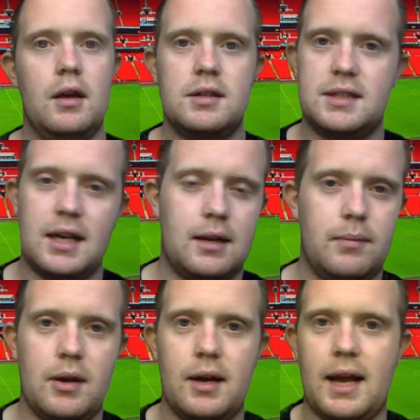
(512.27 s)

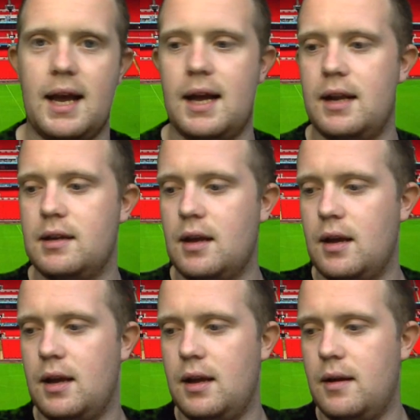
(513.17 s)
Stekelenburg had
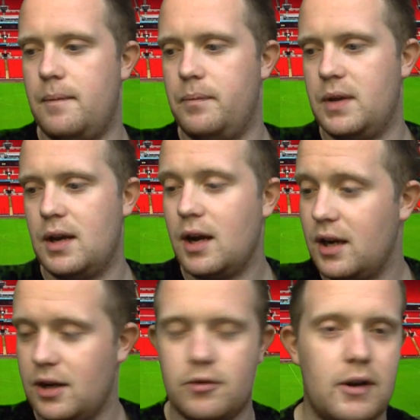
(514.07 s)

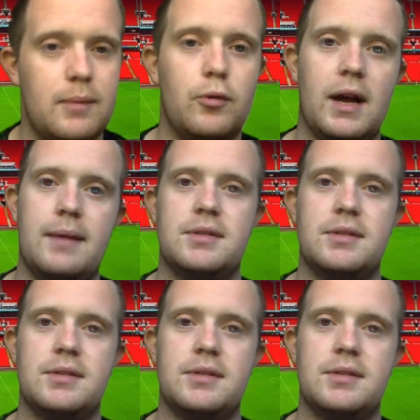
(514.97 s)
an incredible game,